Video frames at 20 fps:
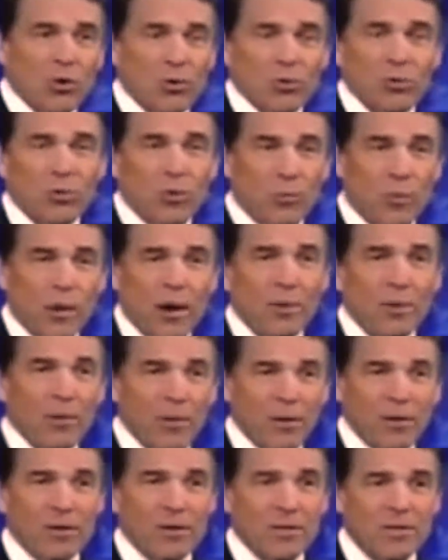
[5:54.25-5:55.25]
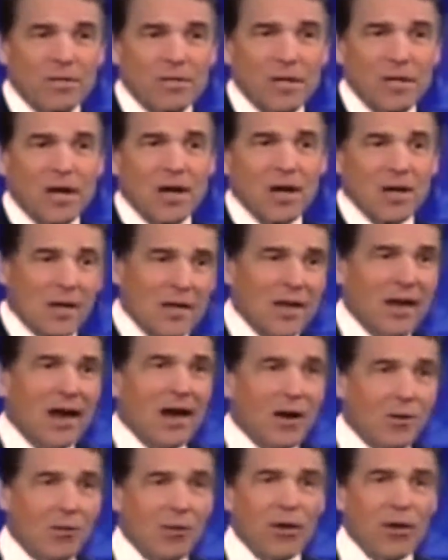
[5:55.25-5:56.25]
during the presidential debate,
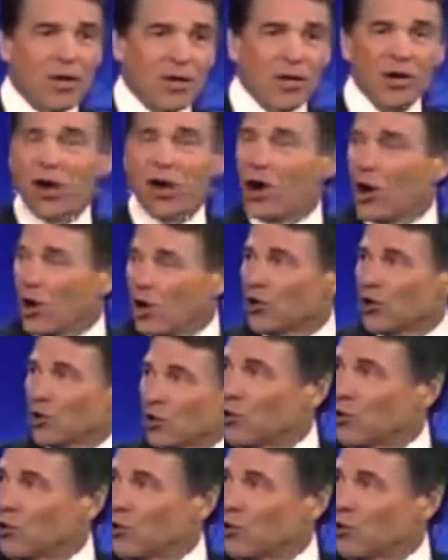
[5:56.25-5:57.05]
which blew his shot